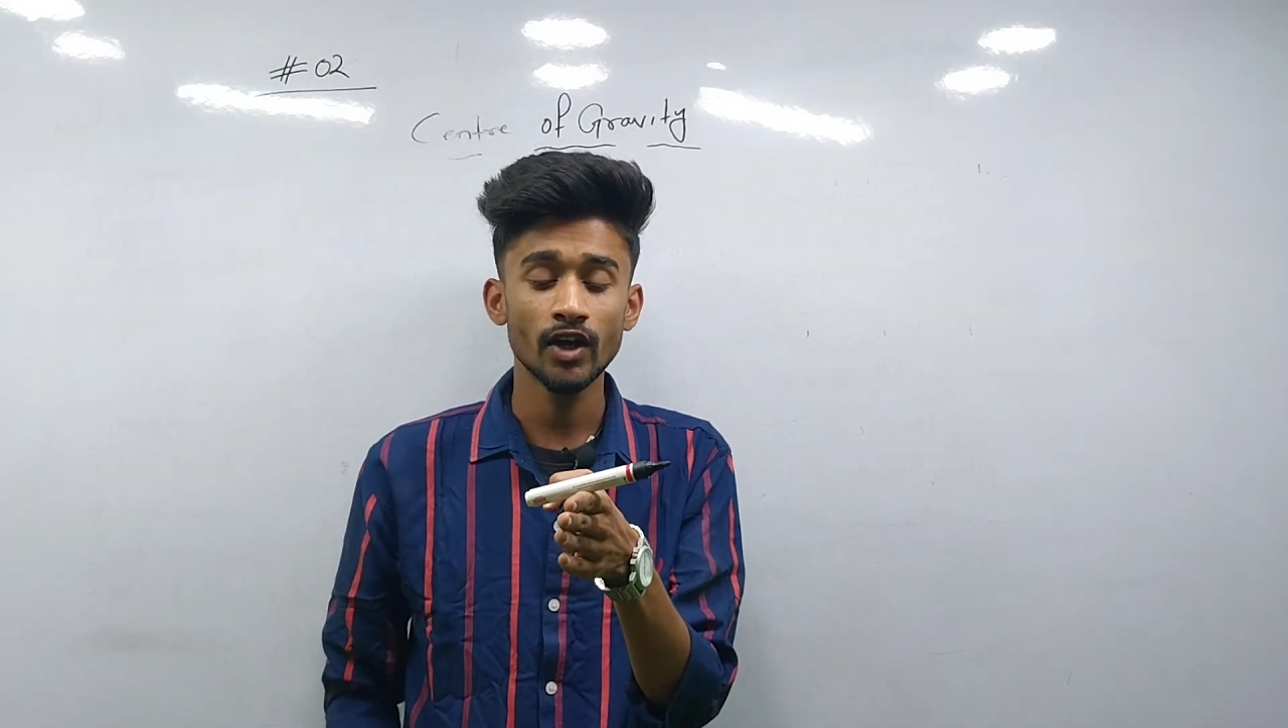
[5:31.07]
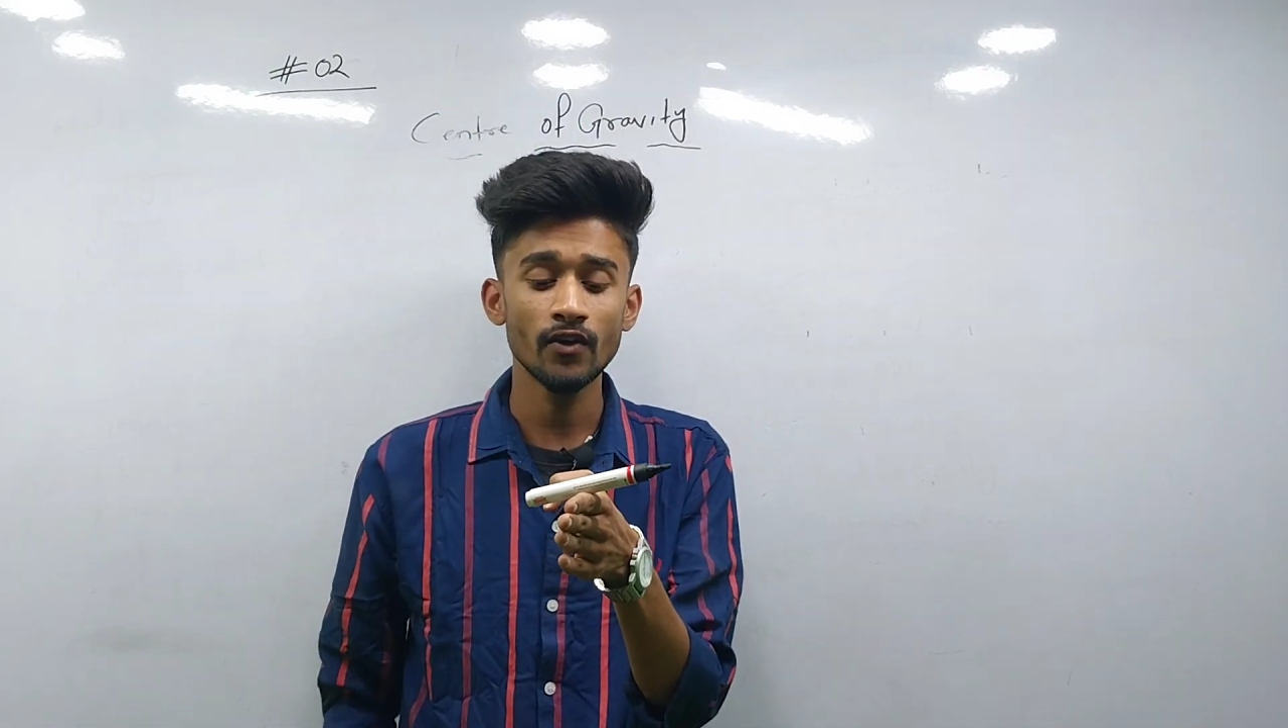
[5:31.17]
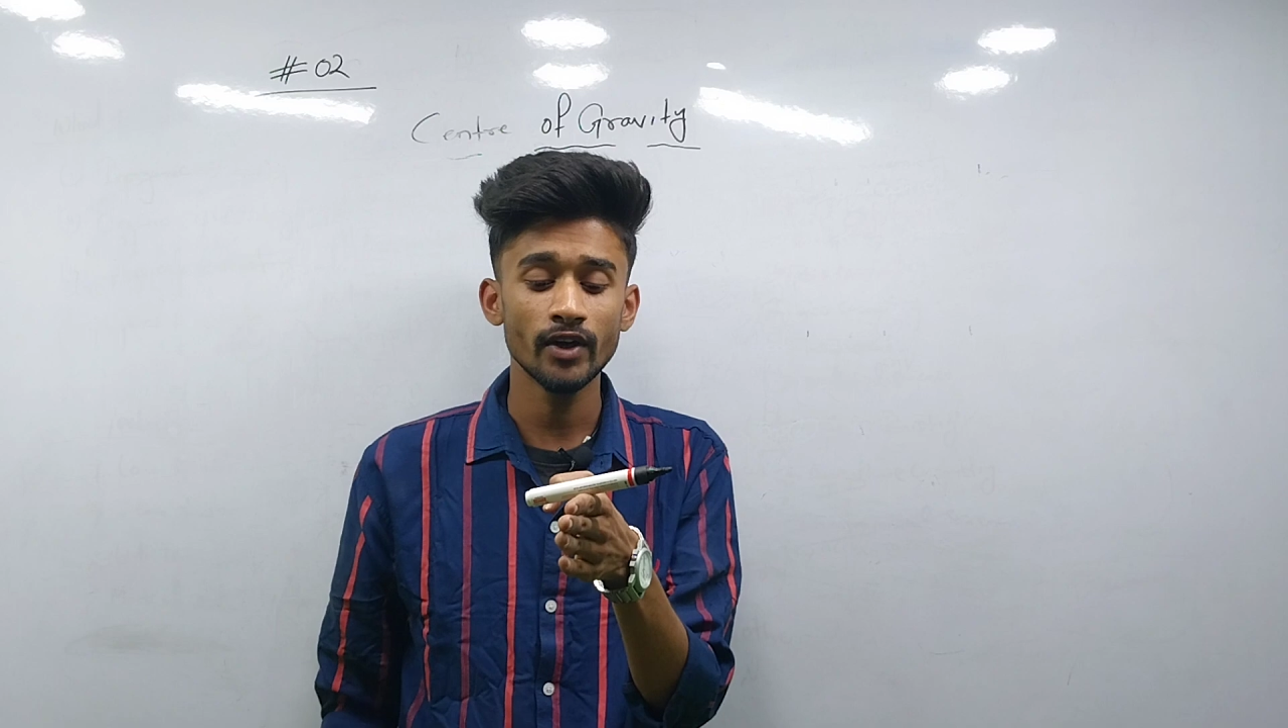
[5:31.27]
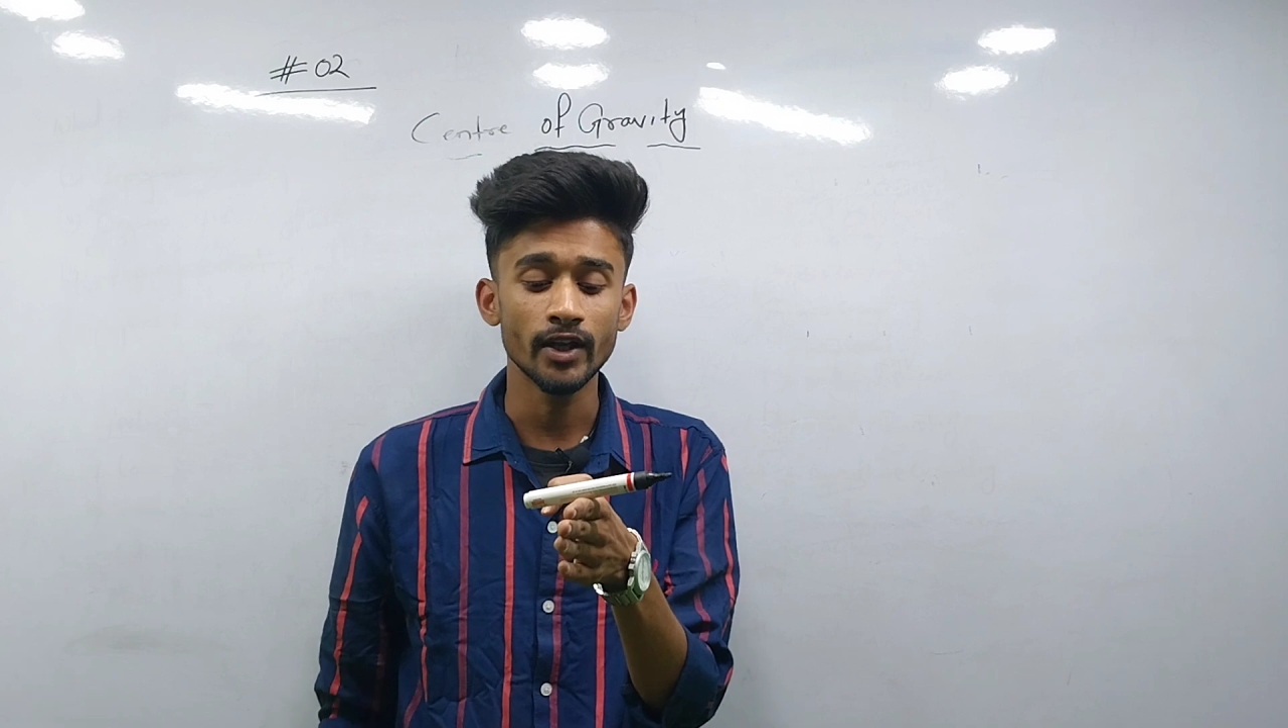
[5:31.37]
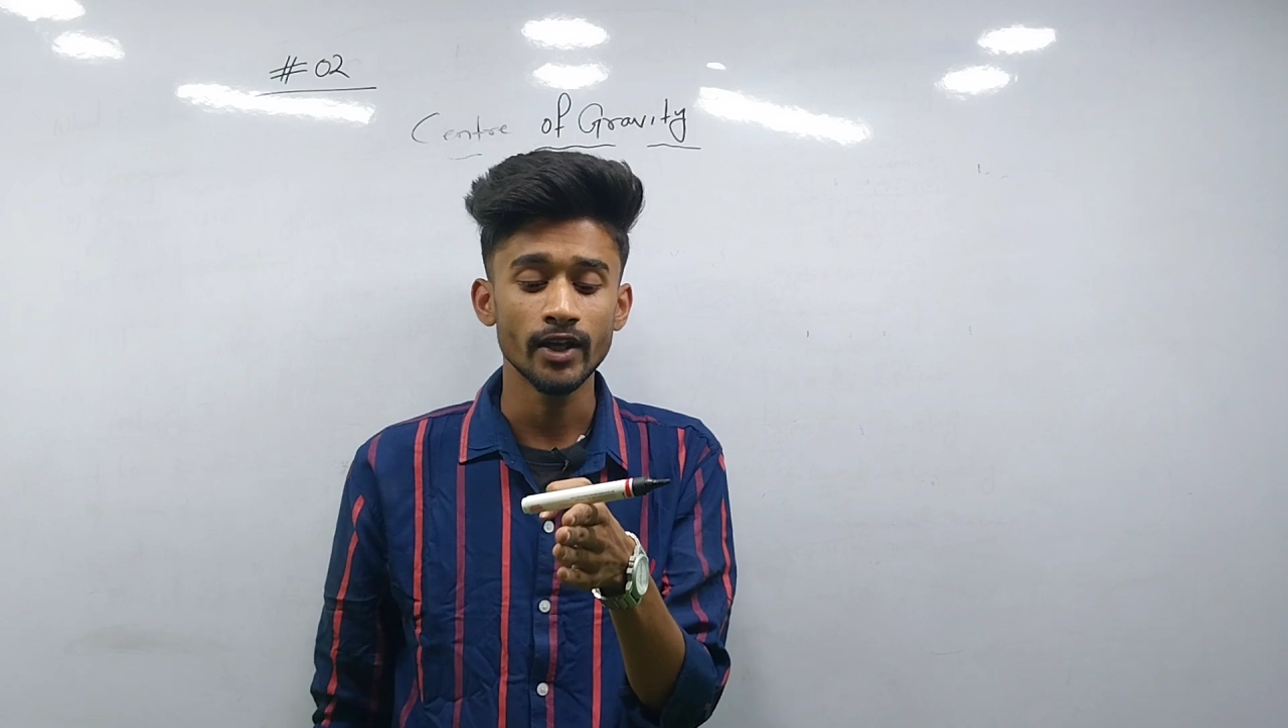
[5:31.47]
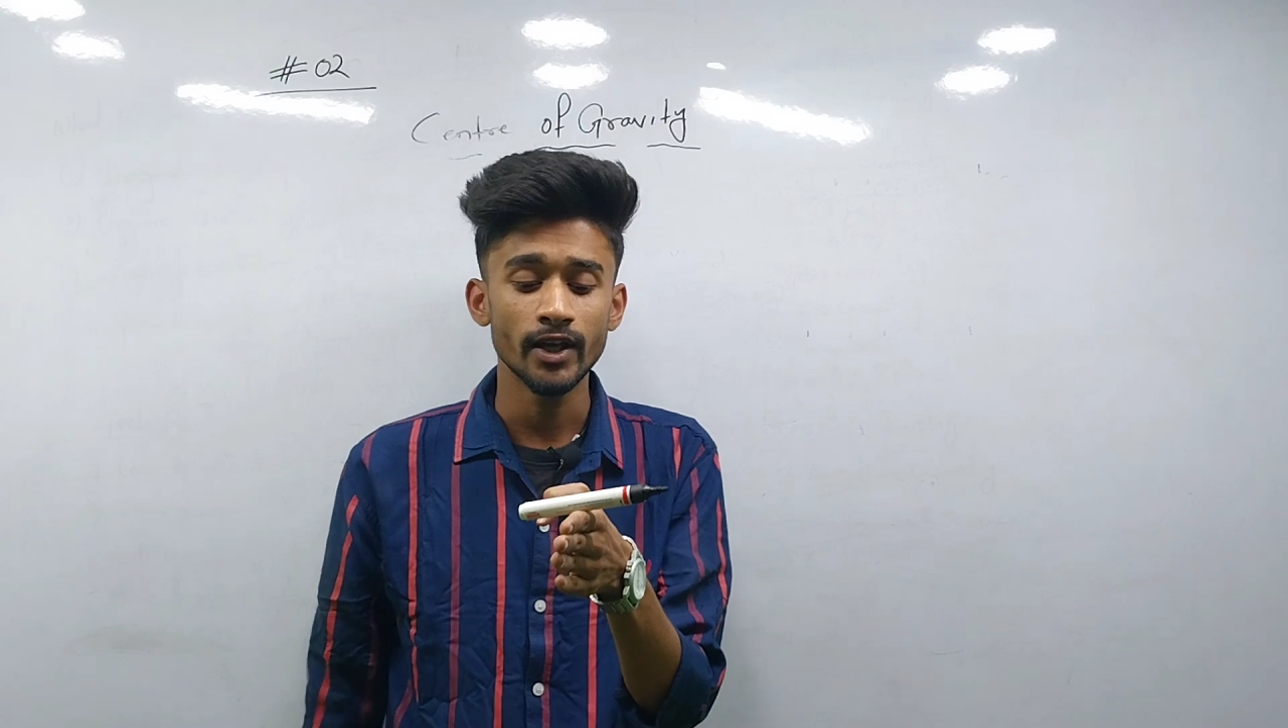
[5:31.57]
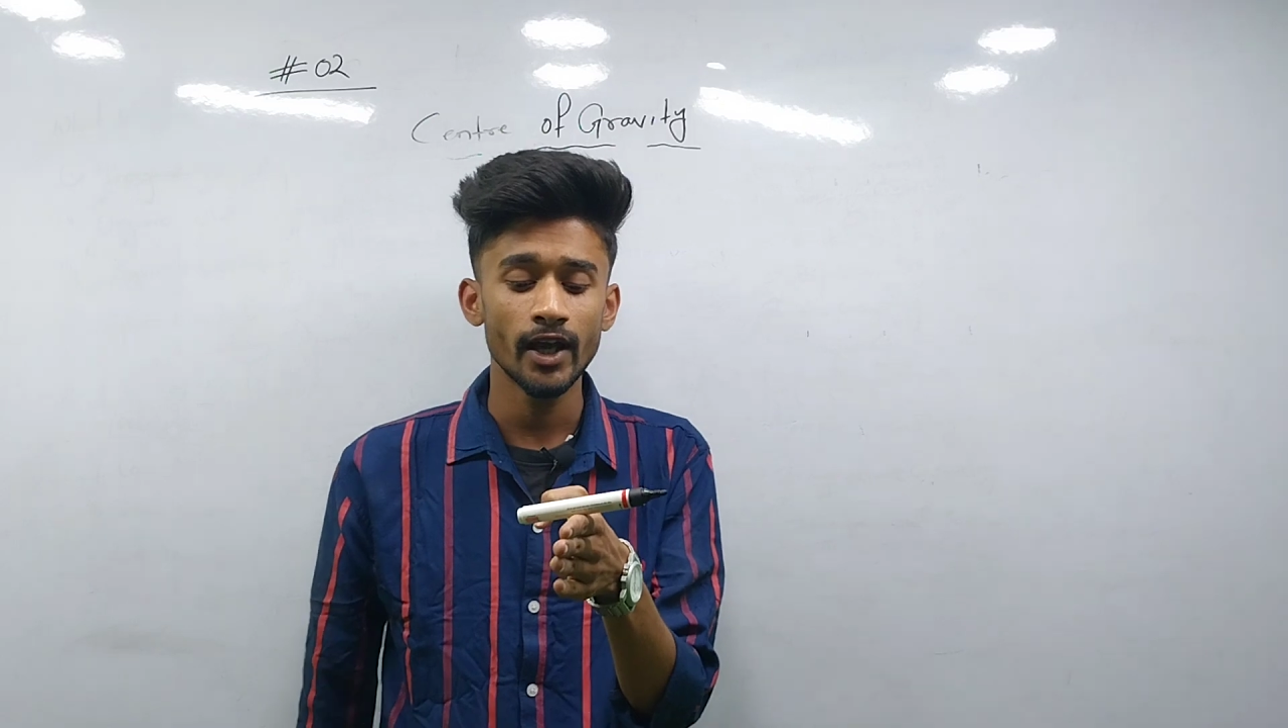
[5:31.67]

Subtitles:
gravity.